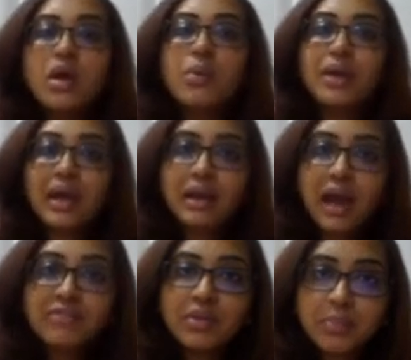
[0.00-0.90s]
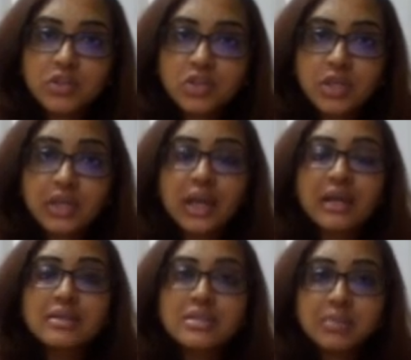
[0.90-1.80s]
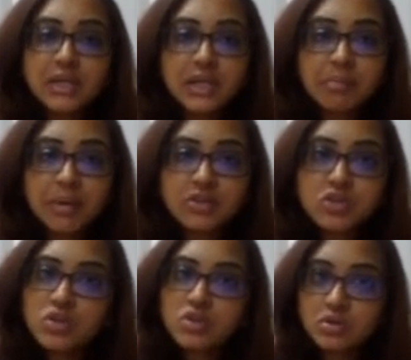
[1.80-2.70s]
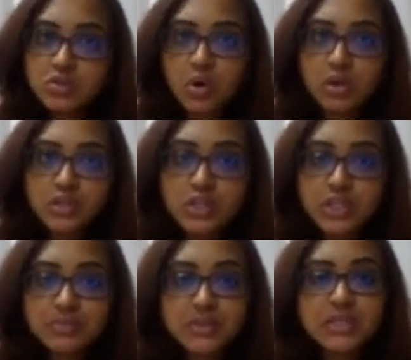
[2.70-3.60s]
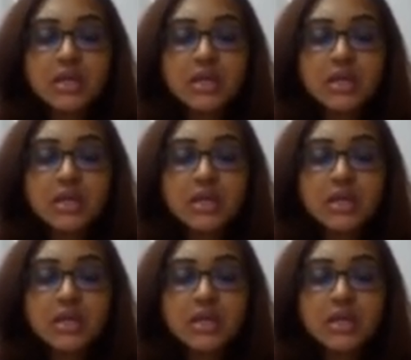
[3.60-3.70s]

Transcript: We can have the patient get disability pension or scholarships.